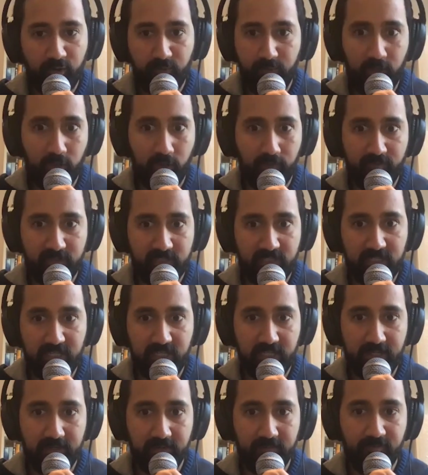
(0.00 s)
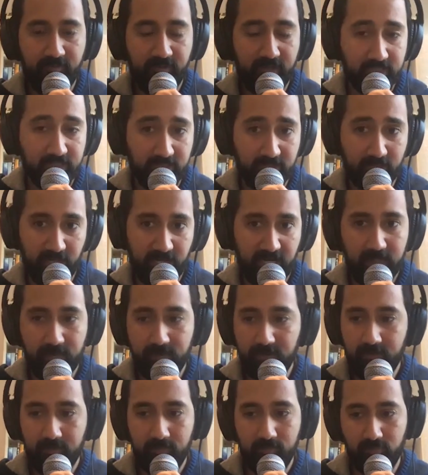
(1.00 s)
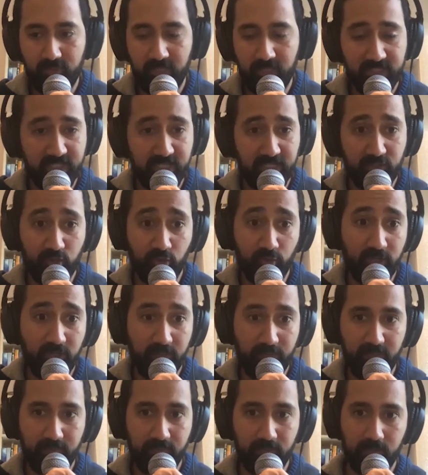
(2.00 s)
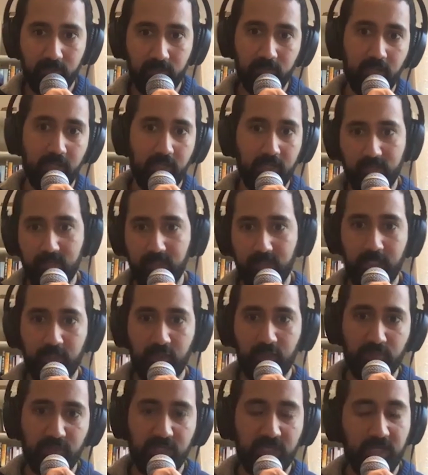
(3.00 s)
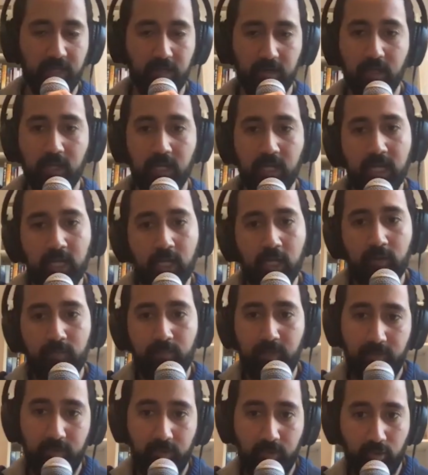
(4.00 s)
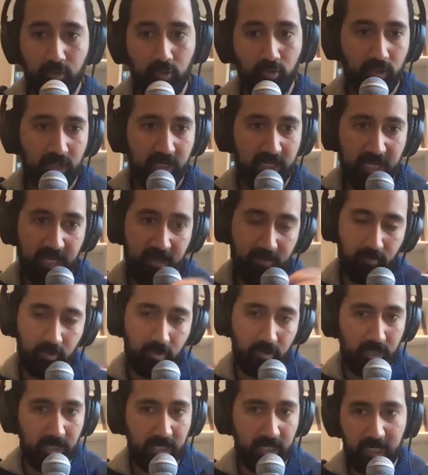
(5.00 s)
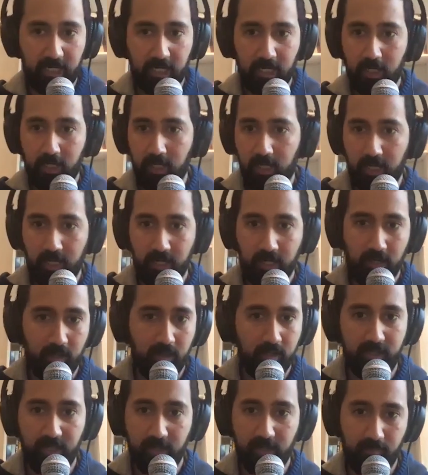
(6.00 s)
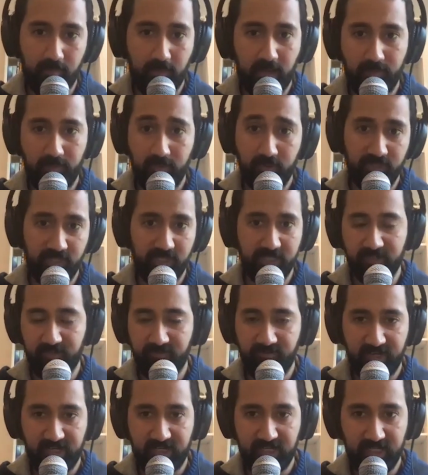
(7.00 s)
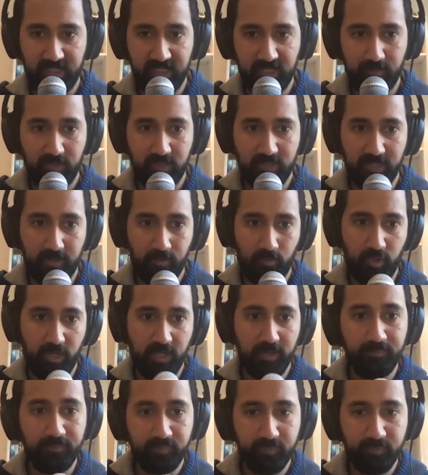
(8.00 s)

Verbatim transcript: of me obviously feels great. There's there's so many people who are listening to me and maybe know who I am, or like are they, my music is affecting them in some way.